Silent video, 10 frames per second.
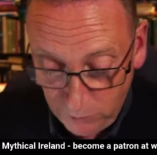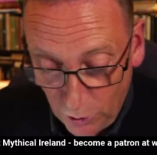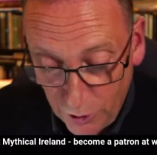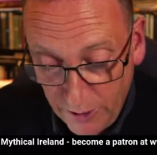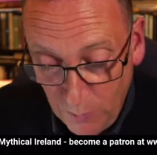
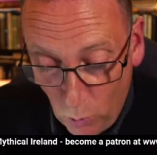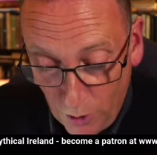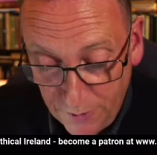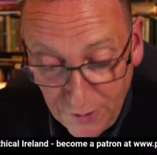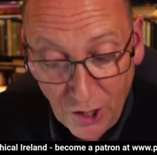Conaire
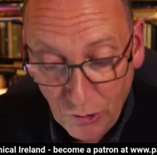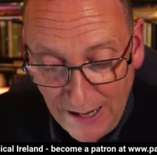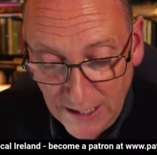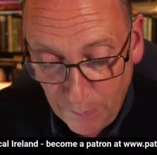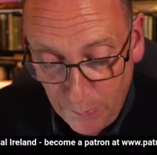I, the
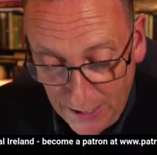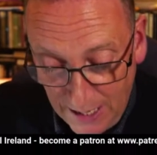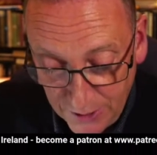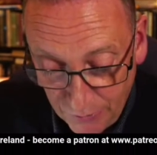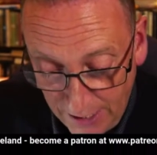Great,
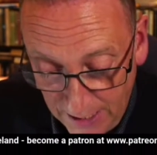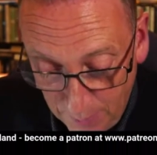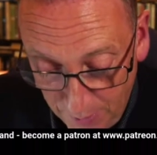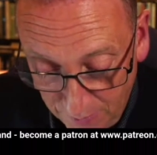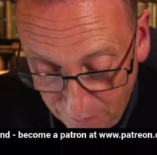began to reign
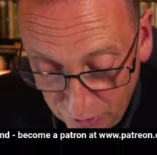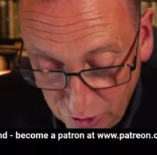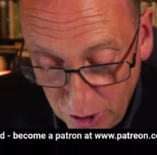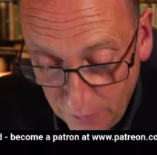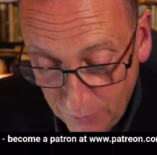about the
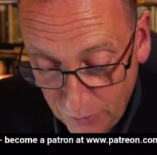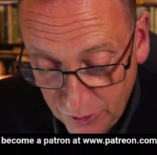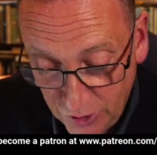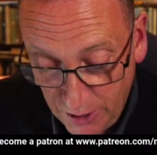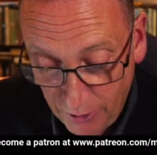first year of the
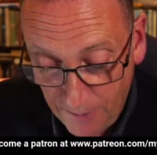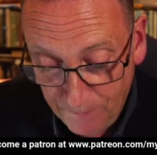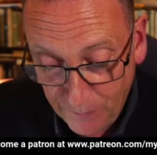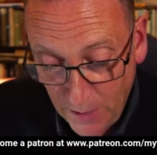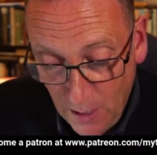Christian era.
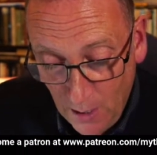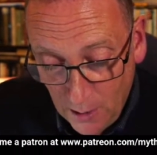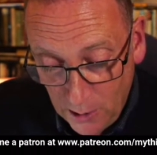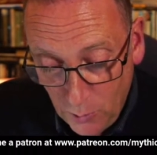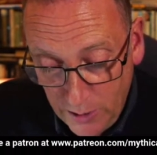
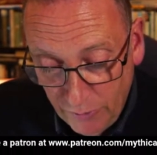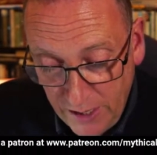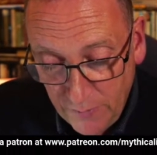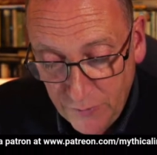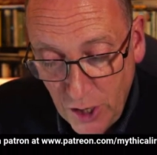
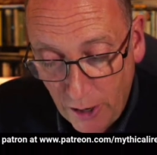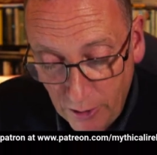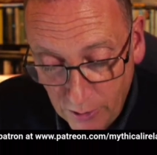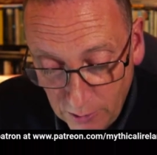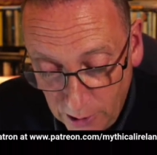Louis of
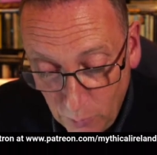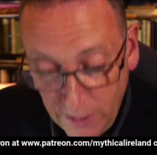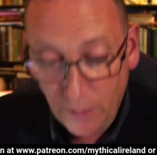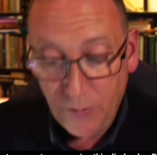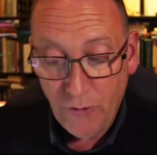Jarrag,
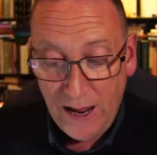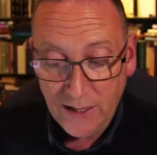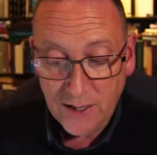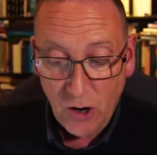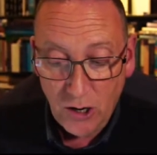Louis of the
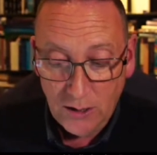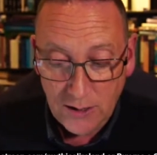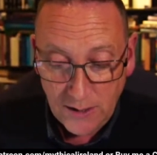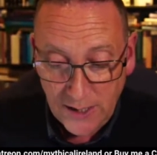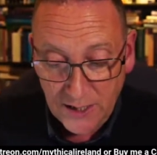Red
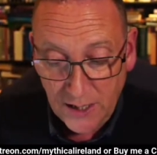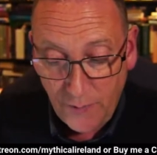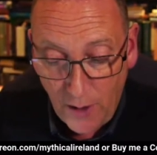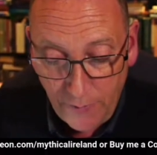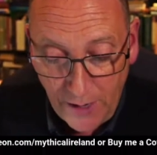Circles,
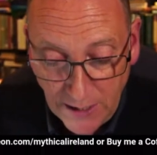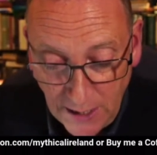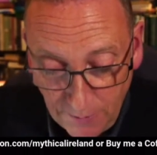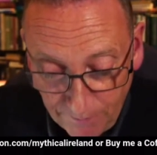65 AD.